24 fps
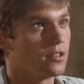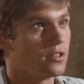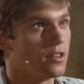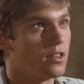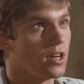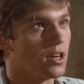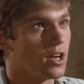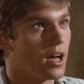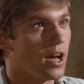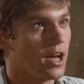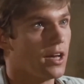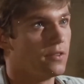
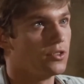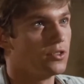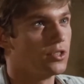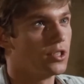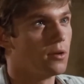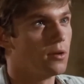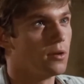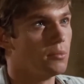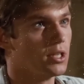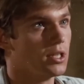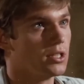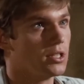with
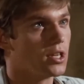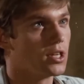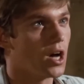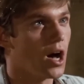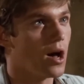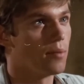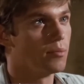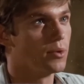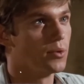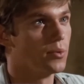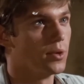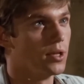fame,
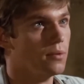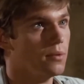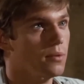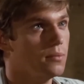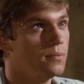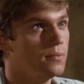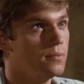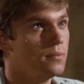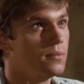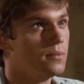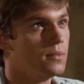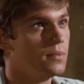with the
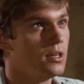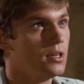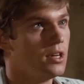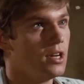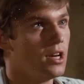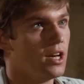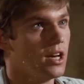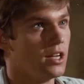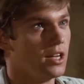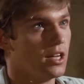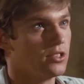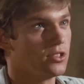role that gave
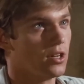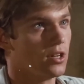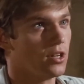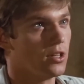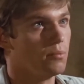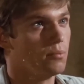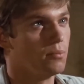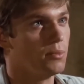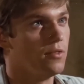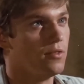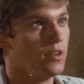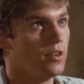him
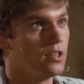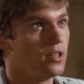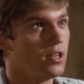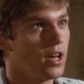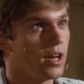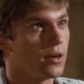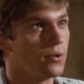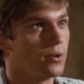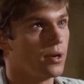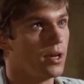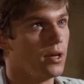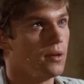everything
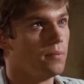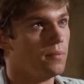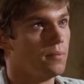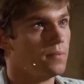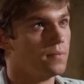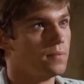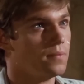and nearly